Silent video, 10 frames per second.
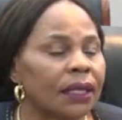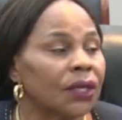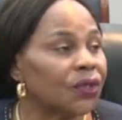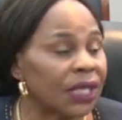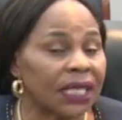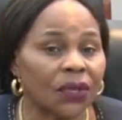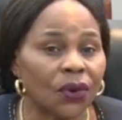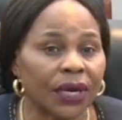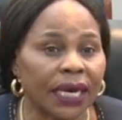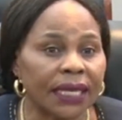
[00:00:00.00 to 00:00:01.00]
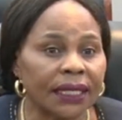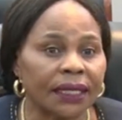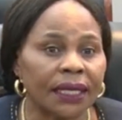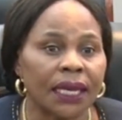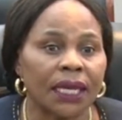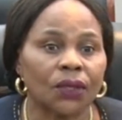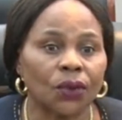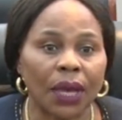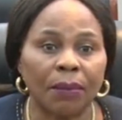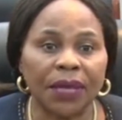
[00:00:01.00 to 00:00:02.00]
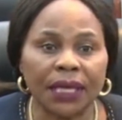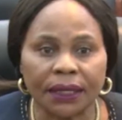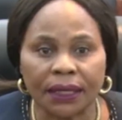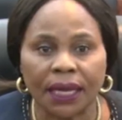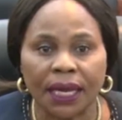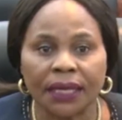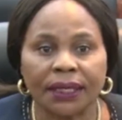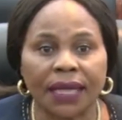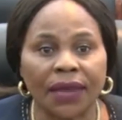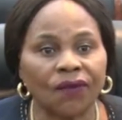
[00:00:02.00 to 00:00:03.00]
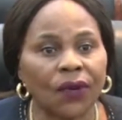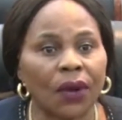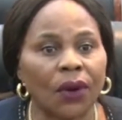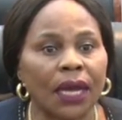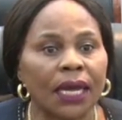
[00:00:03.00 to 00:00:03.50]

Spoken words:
traditional grains, soya beans, sunflower,